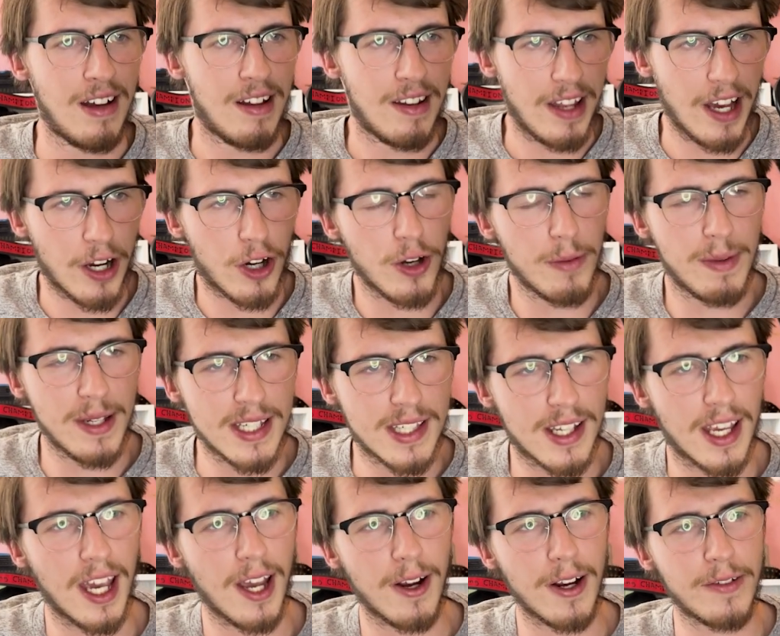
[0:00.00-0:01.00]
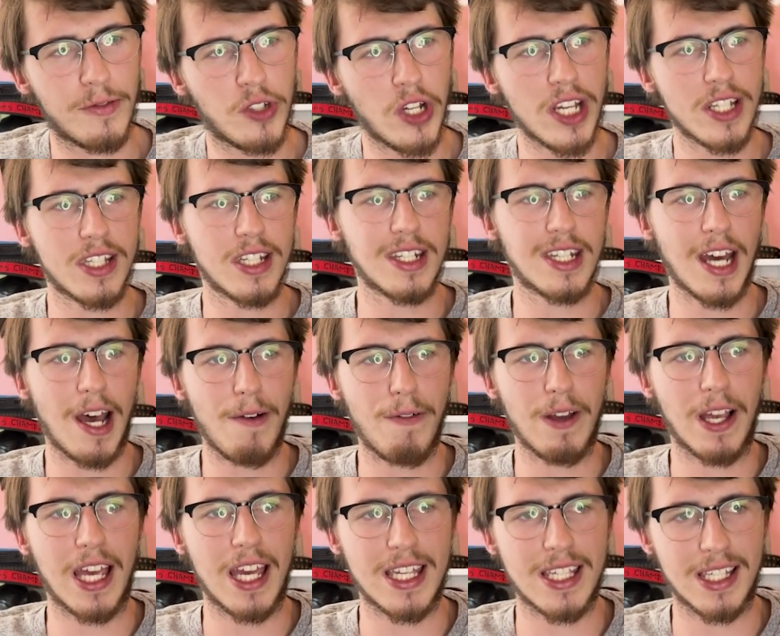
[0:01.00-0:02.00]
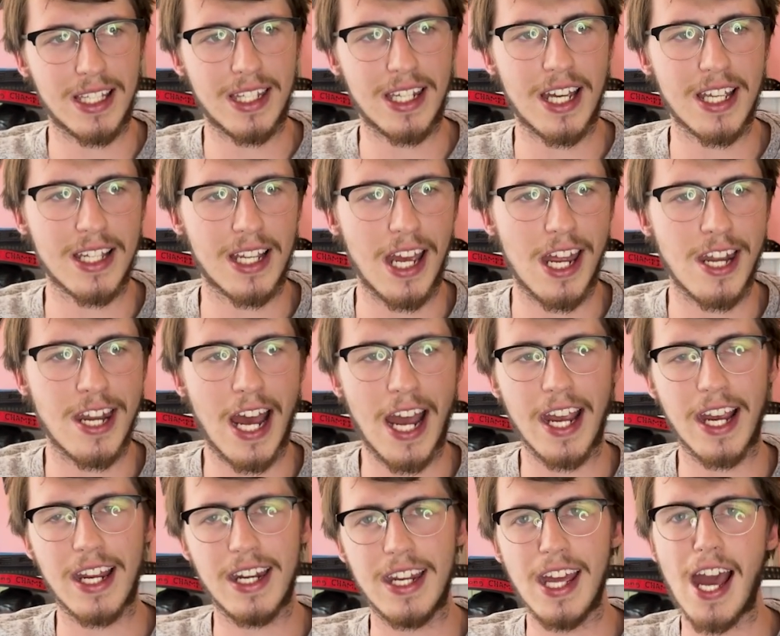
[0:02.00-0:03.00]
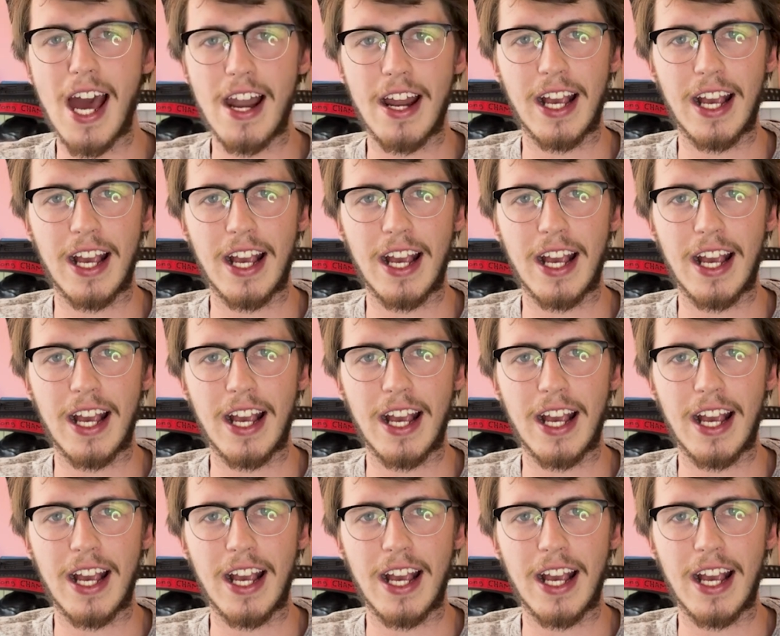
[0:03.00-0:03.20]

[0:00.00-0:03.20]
Now, it could be scary if Justin Tafa does get taken down.